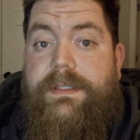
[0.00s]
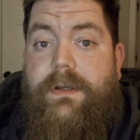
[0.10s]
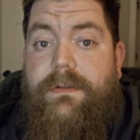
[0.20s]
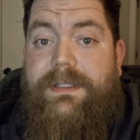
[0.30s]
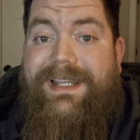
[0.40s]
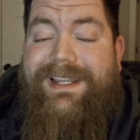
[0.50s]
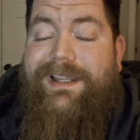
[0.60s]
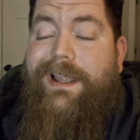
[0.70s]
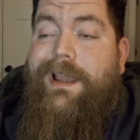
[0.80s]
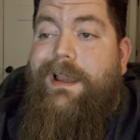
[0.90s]
So
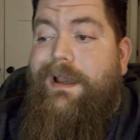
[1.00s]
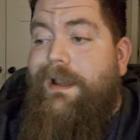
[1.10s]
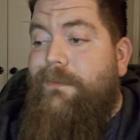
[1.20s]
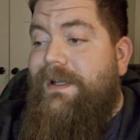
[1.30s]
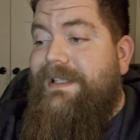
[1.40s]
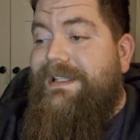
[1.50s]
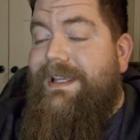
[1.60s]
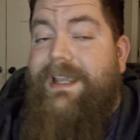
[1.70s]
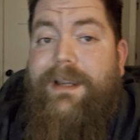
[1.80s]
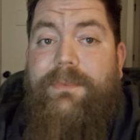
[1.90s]
today,
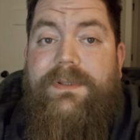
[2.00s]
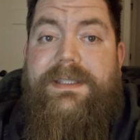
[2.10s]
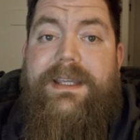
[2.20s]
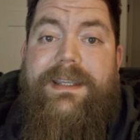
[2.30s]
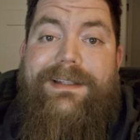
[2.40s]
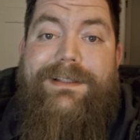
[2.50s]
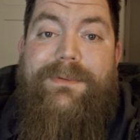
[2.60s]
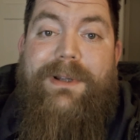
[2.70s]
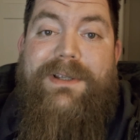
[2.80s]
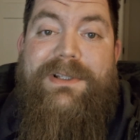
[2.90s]
Wednesday, April 2nd,
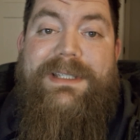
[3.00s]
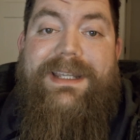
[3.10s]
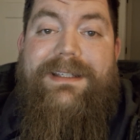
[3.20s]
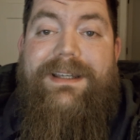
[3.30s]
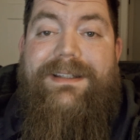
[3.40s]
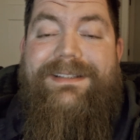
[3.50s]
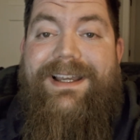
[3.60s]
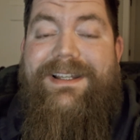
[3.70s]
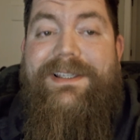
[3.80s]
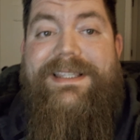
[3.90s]
Liberation Day, huh?
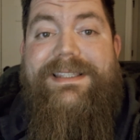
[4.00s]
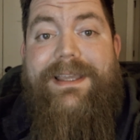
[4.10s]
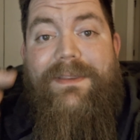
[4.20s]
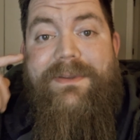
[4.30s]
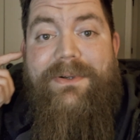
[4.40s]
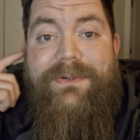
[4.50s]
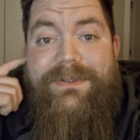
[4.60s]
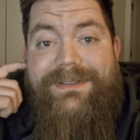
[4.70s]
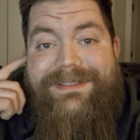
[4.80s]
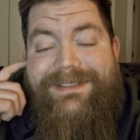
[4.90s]
I just sat
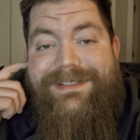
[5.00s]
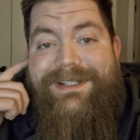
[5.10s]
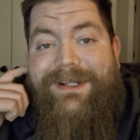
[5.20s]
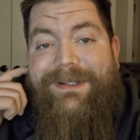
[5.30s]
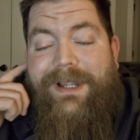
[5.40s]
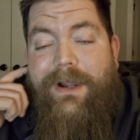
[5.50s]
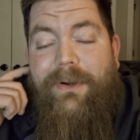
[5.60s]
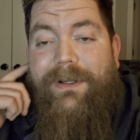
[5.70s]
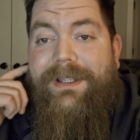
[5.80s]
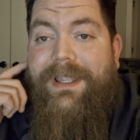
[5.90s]
through an entire
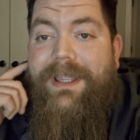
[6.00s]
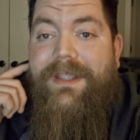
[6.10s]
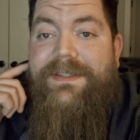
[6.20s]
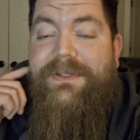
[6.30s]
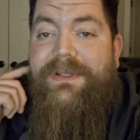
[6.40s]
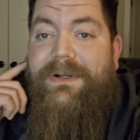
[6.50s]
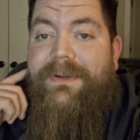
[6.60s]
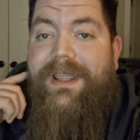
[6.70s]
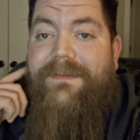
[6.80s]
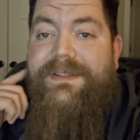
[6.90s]
hour, so you
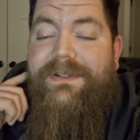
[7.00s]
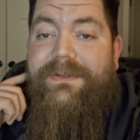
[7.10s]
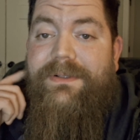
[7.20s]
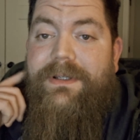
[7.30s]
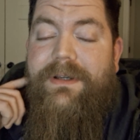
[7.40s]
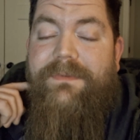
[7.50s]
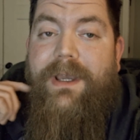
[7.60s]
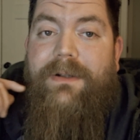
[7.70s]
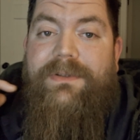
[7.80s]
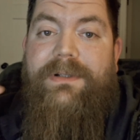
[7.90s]
don't have to, of
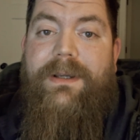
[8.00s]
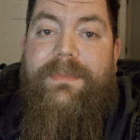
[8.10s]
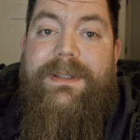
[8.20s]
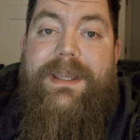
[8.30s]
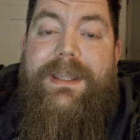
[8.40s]
Donald Trump